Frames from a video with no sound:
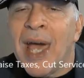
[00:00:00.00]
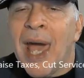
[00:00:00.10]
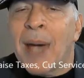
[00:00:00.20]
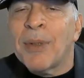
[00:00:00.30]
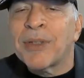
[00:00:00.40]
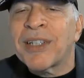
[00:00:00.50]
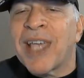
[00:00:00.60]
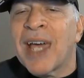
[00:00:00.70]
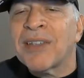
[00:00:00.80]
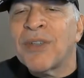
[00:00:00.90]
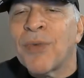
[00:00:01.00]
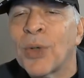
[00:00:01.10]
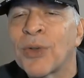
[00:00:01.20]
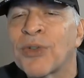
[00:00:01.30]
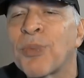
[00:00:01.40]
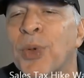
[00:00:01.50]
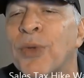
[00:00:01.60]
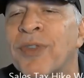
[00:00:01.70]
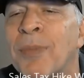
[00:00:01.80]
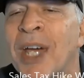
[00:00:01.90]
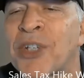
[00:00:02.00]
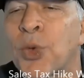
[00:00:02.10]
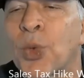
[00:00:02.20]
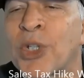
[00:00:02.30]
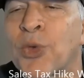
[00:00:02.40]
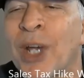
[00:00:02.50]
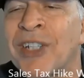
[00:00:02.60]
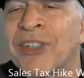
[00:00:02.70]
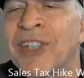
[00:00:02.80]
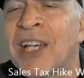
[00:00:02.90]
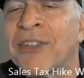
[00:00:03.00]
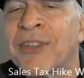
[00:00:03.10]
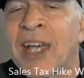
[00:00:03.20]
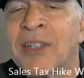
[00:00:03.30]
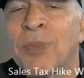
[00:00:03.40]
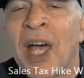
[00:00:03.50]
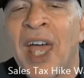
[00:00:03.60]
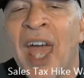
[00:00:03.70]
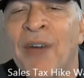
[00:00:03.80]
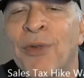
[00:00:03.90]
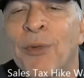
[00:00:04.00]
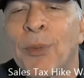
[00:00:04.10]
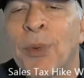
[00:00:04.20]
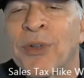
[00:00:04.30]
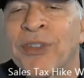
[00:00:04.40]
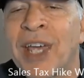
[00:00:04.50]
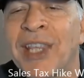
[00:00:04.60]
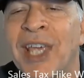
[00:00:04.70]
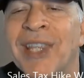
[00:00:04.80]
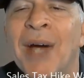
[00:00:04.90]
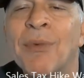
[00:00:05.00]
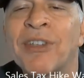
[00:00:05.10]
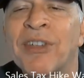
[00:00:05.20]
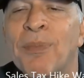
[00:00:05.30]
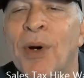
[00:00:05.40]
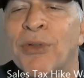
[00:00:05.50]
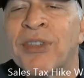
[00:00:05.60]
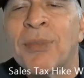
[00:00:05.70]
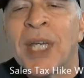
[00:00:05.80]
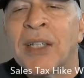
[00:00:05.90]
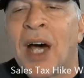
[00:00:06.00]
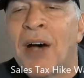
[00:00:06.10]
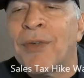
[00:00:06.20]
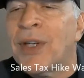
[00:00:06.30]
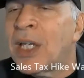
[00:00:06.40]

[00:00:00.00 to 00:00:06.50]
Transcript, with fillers: Hamilton County voters approved a measure, which raised sales tax by a half of a percent, and that was supposed to be enough.